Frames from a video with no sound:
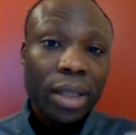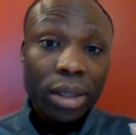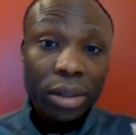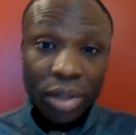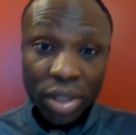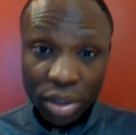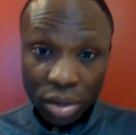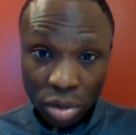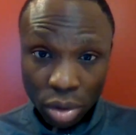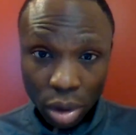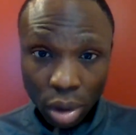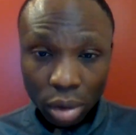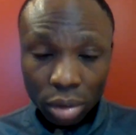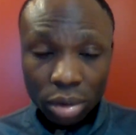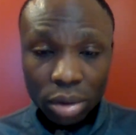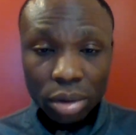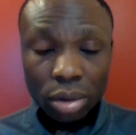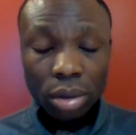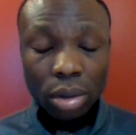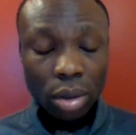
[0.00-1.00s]

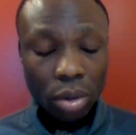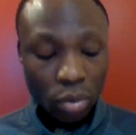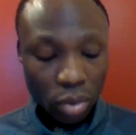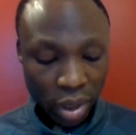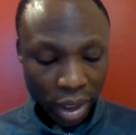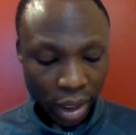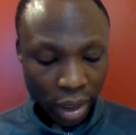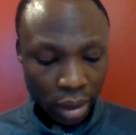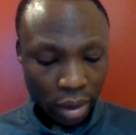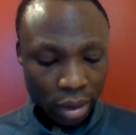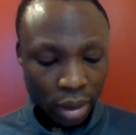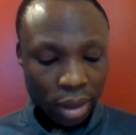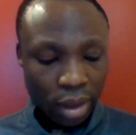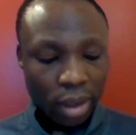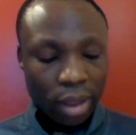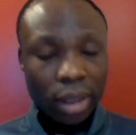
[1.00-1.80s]
result okay